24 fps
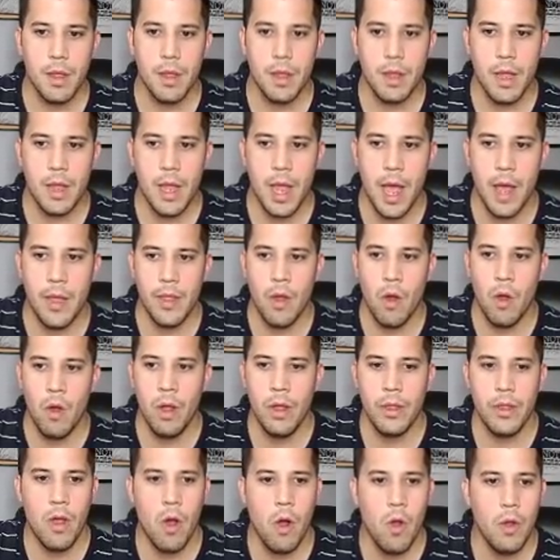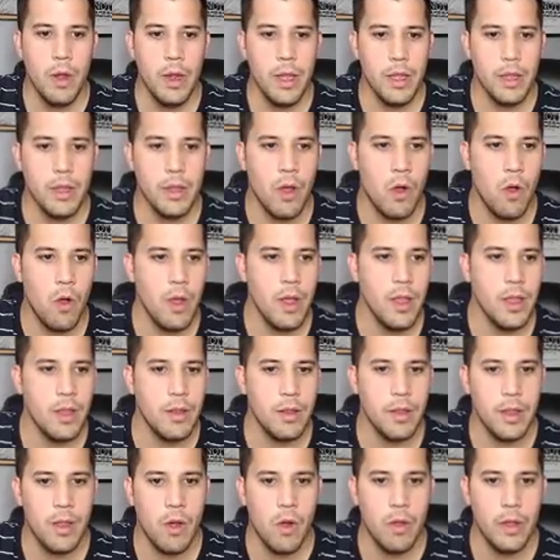Yeah, the
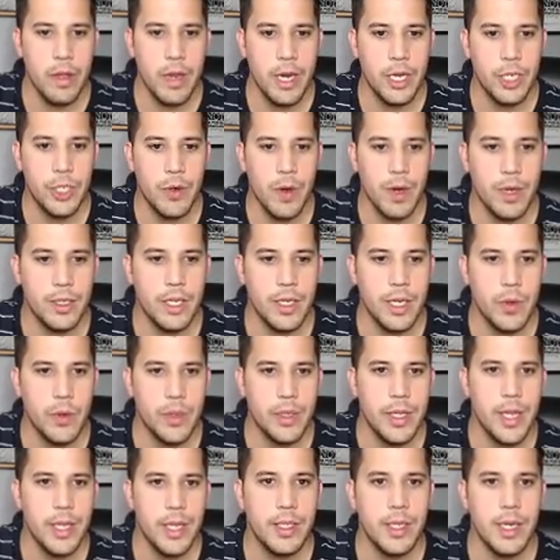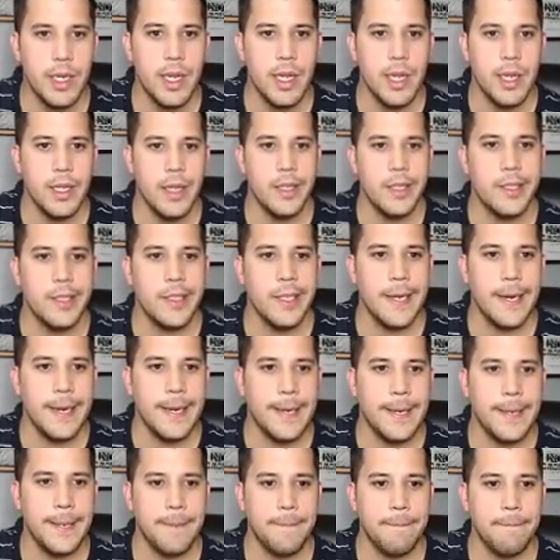only issue I see with this is
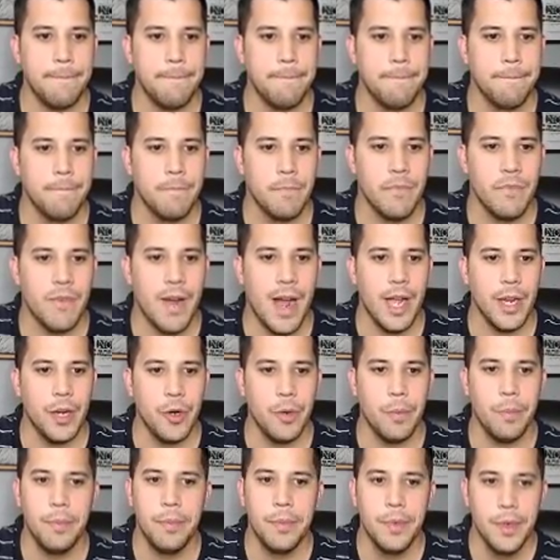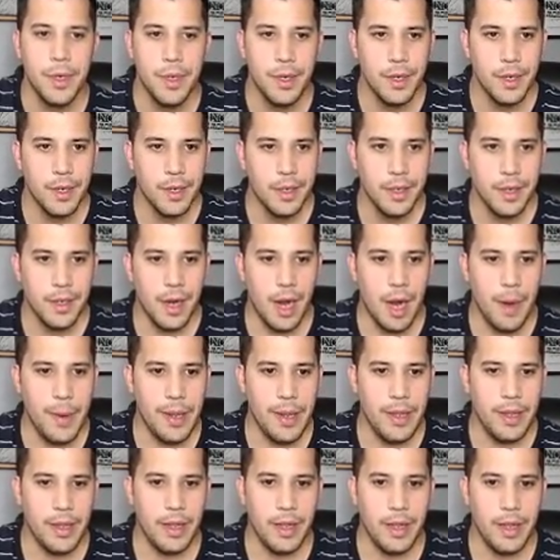volume. I
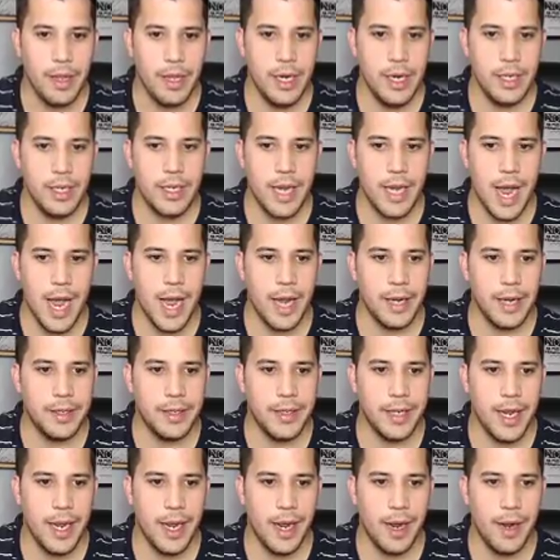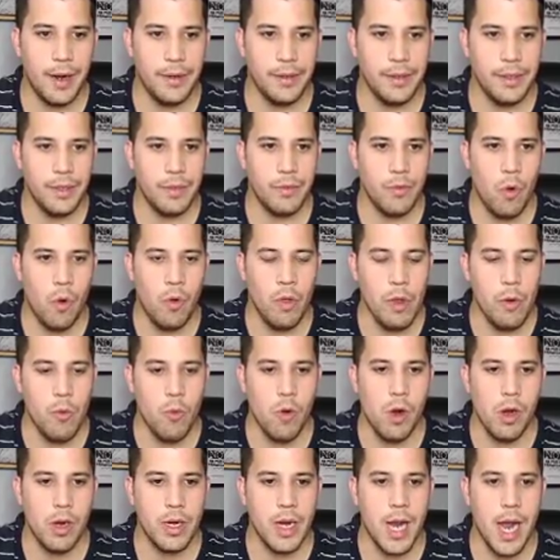mean, these got only
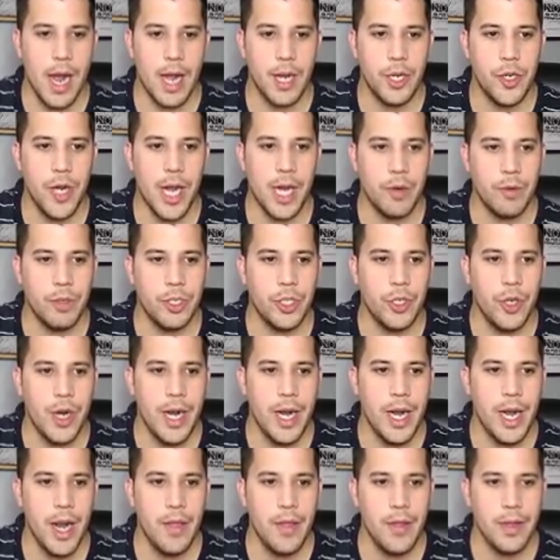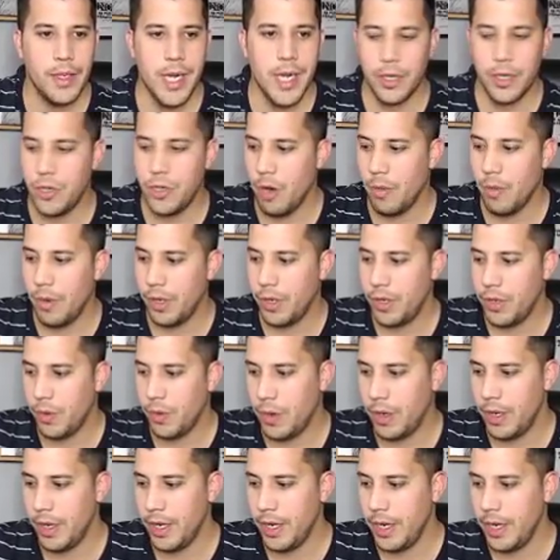one contract was traded on these October
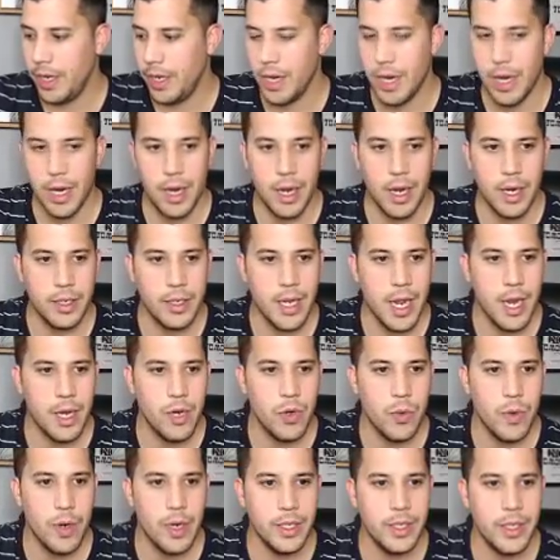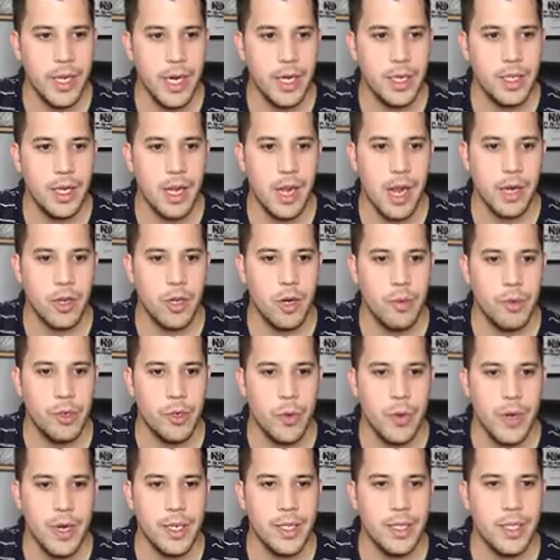26th, October
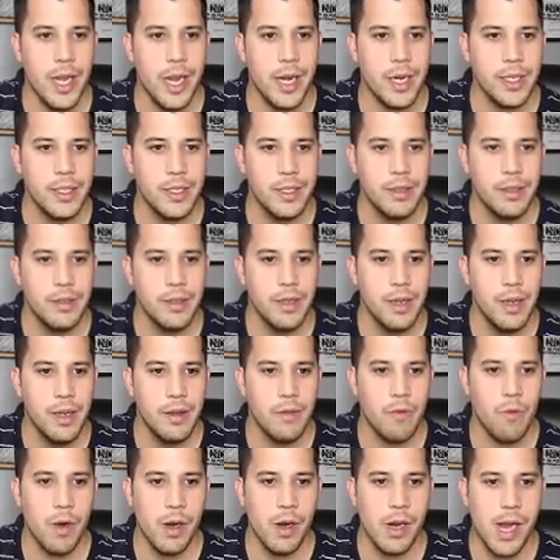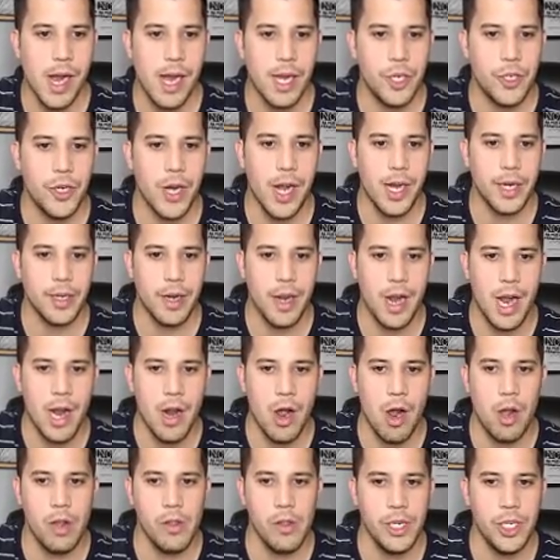26th. One contract on
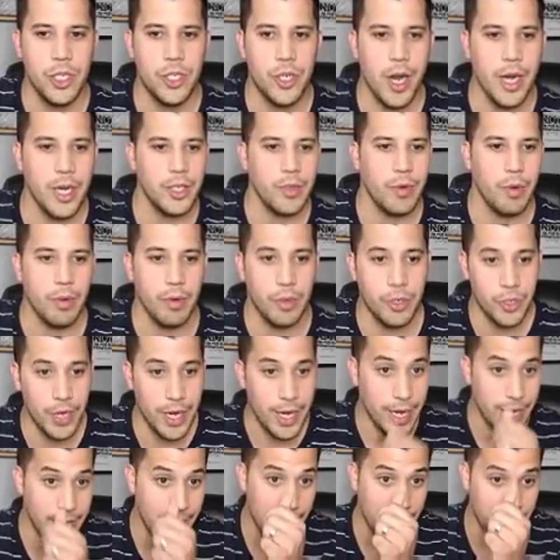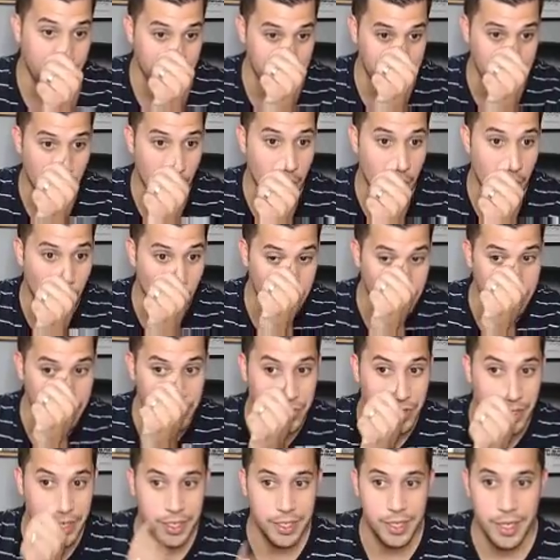all these strikes were traded today, and there's no open
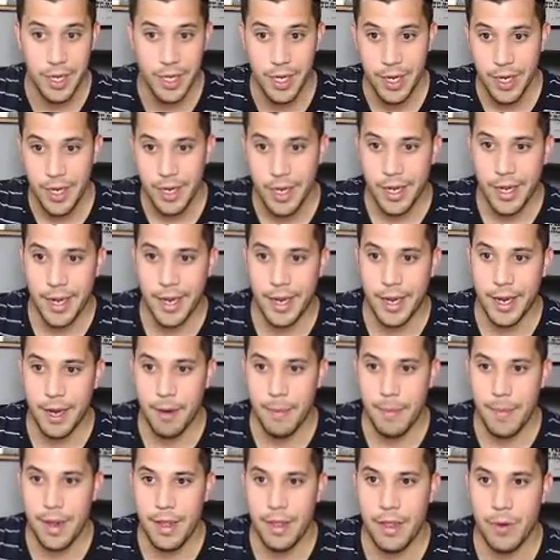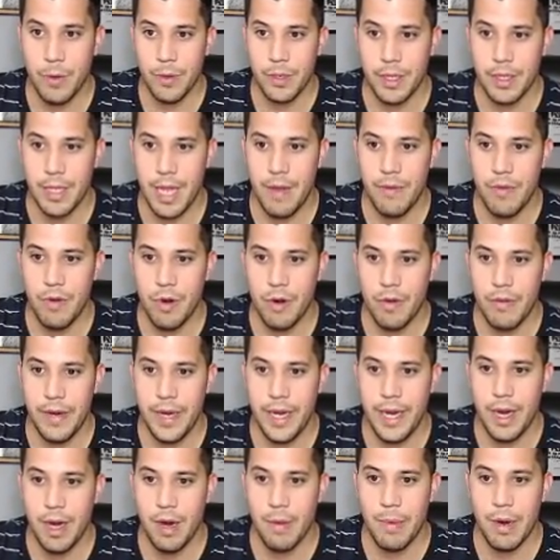interest. There was 11 over
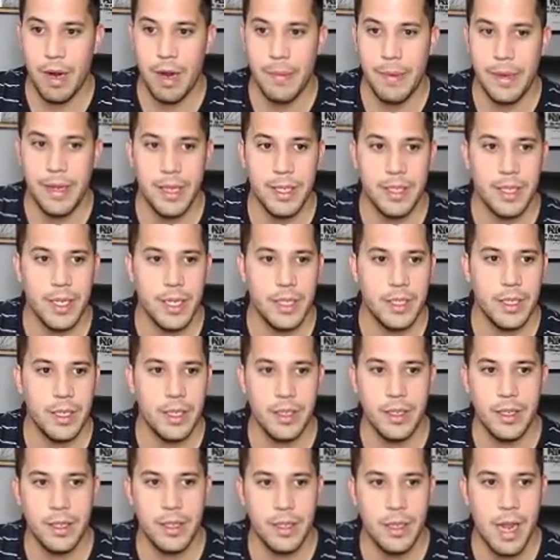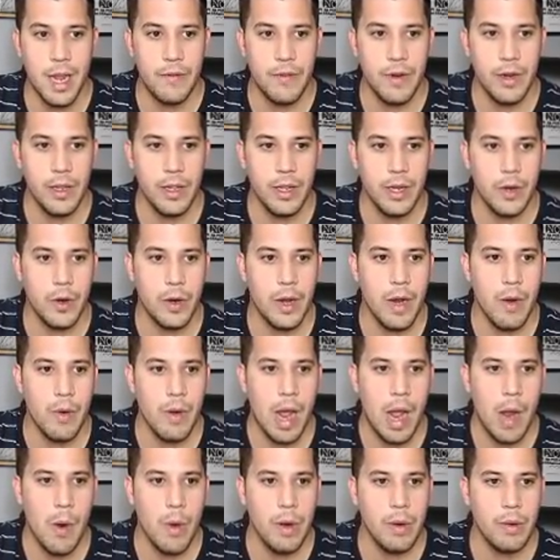here, but I mean, this not very liquid.
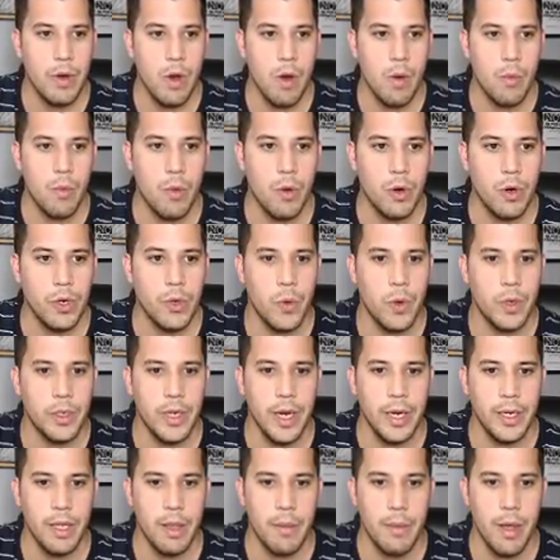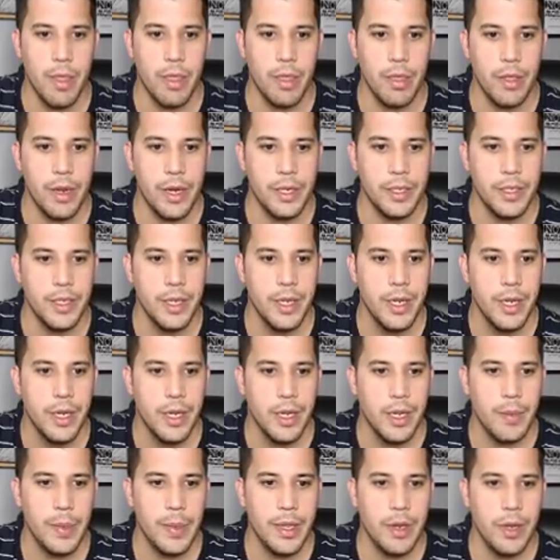I would go more towards like the monthlies.
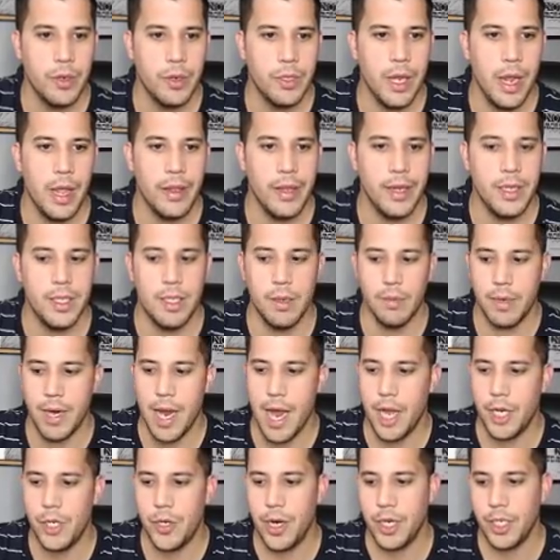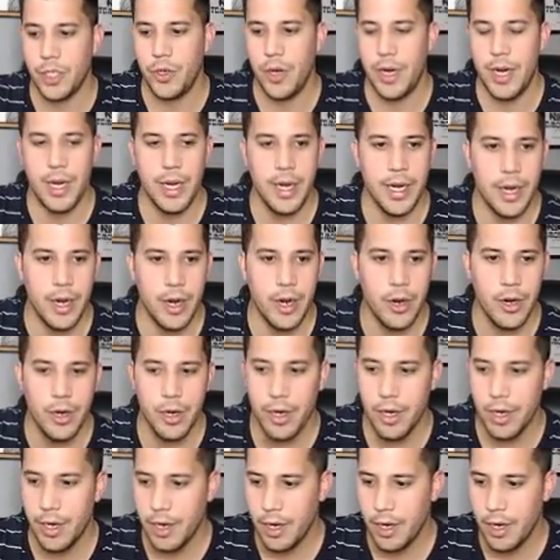I mean, there's at least some contracts traded here.